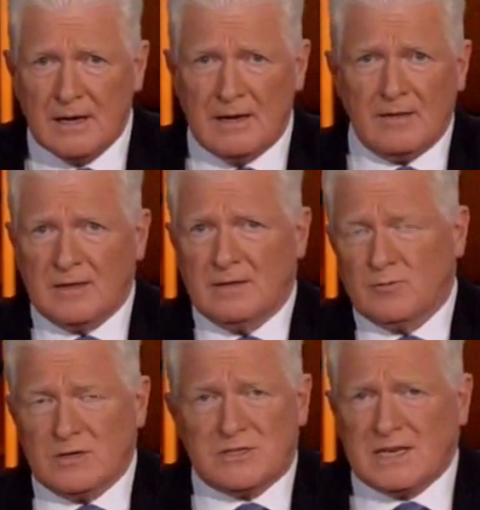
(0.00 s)

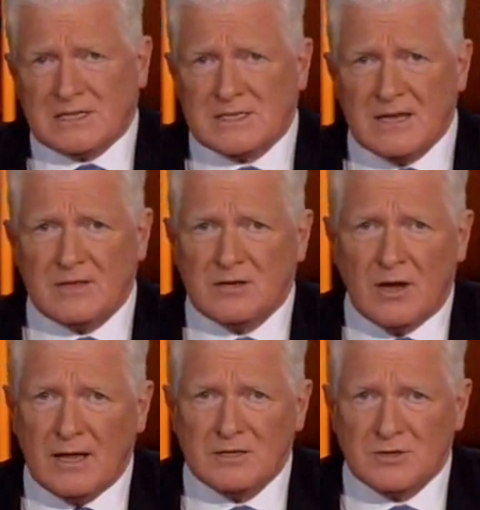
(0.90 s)
We're 16th in
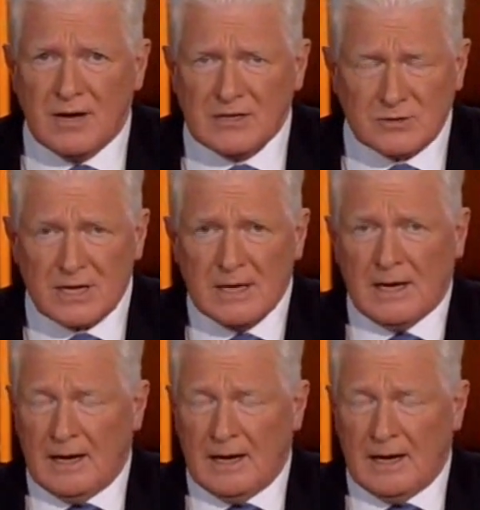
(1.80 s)
college graduates.